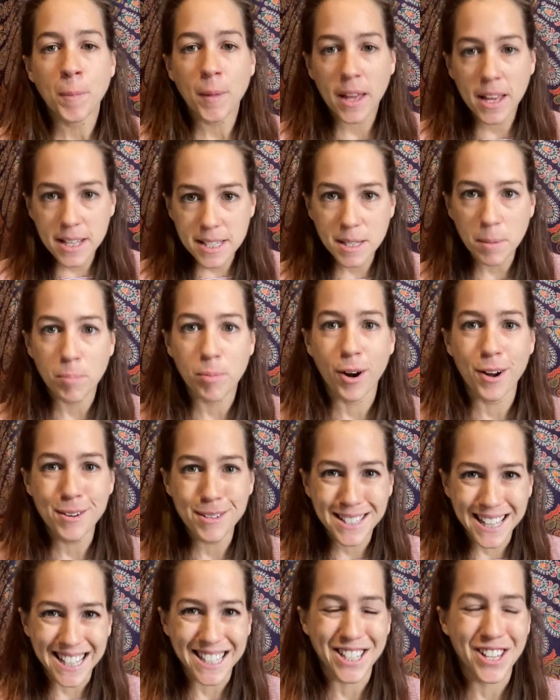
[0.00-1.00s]
it's a
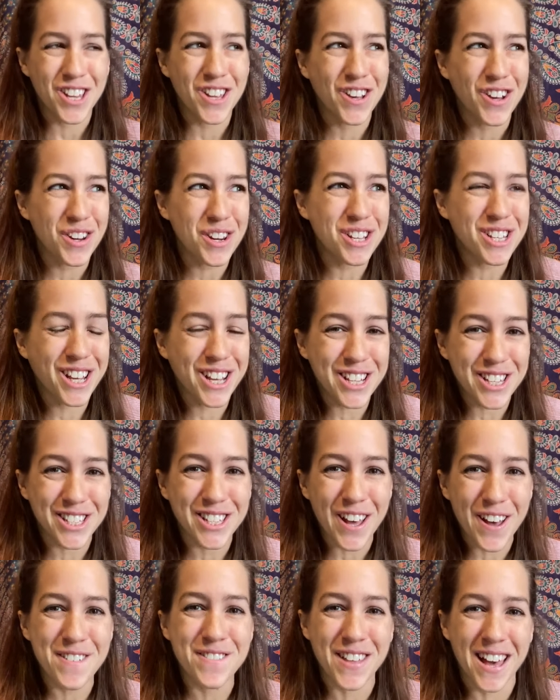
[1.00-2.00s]
process and you've got to
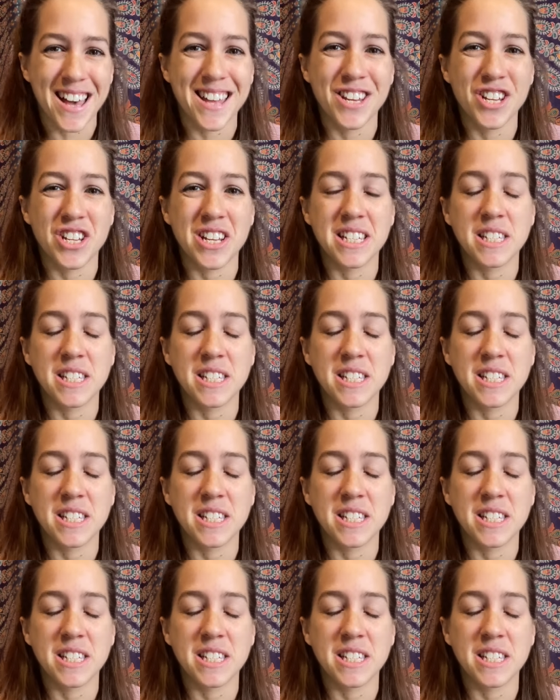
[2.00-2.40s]
conserve that energy.